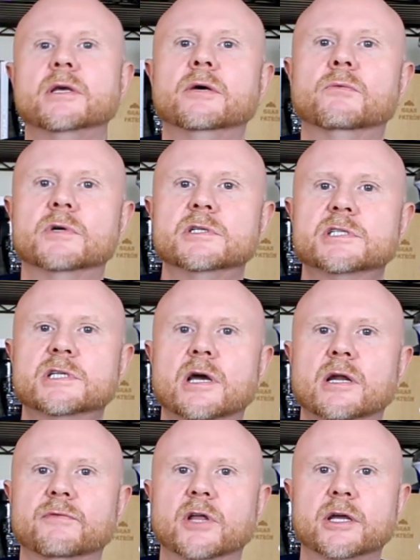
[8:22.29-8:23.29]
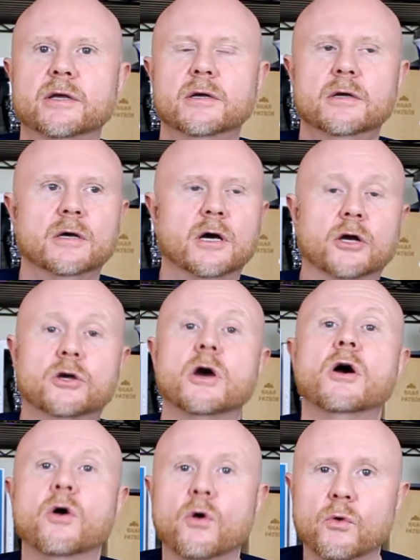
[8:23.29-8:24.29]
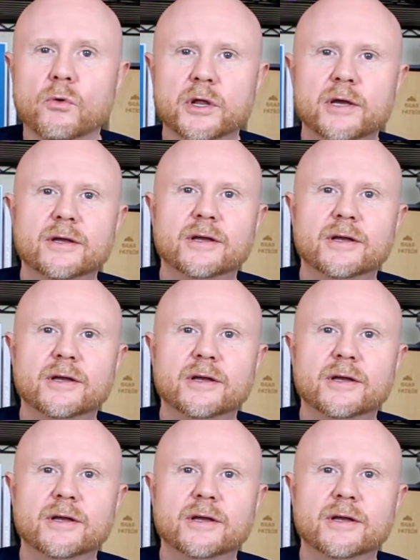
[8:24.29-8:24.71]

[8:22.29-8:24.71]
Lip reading: It was kind of like a code,